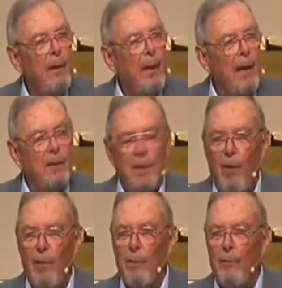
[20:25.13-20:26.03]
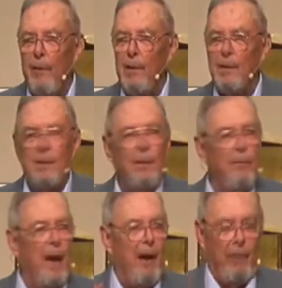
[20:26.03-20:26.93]
And so the feast
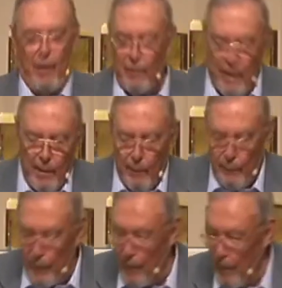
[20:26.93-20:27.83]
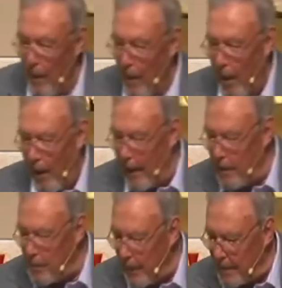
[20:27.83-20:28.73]
varies. And if you are
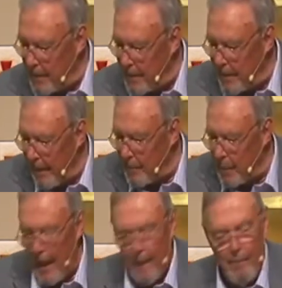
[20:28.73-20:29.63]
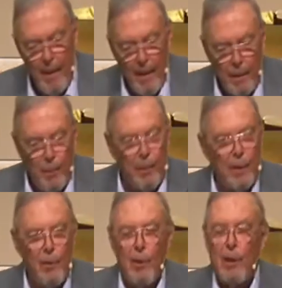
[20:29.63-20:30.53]
interested sometime, you
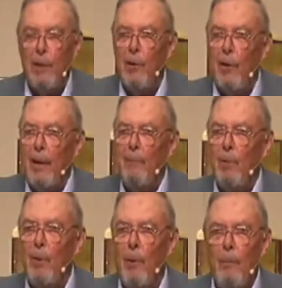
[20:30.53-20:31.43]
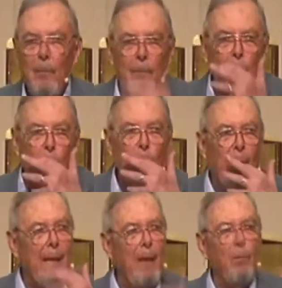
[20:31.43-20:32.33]
can look in your hymnal,
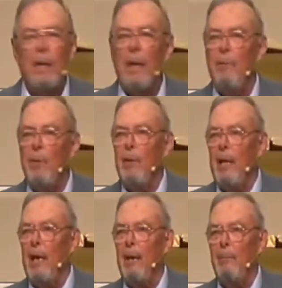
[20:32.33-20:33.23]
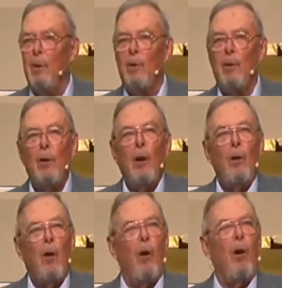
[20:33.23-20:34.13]
and they will give you in the hymnal
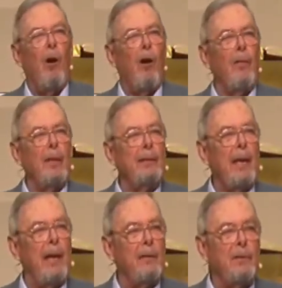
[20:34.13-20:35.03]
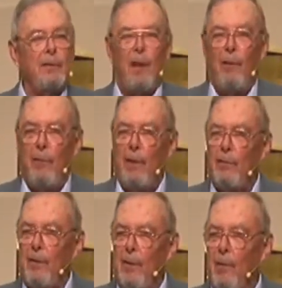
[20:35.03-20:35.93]
all the dates of
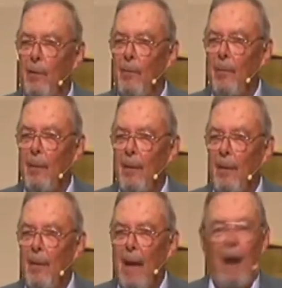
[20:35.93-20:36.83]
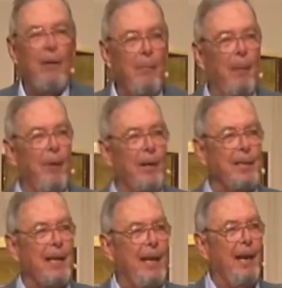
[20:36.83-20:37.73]
Easter. I remember as
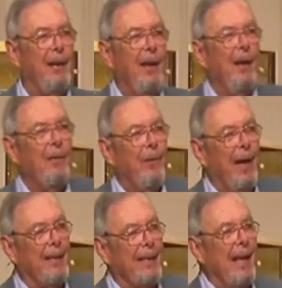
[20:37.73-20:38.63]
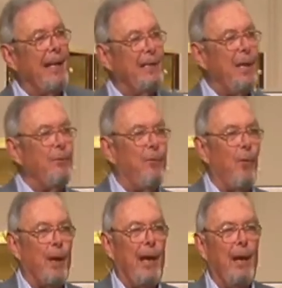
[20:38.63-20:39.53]
a kid, we had the
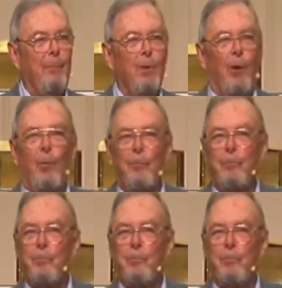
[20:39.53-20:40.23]
1940 hymnal,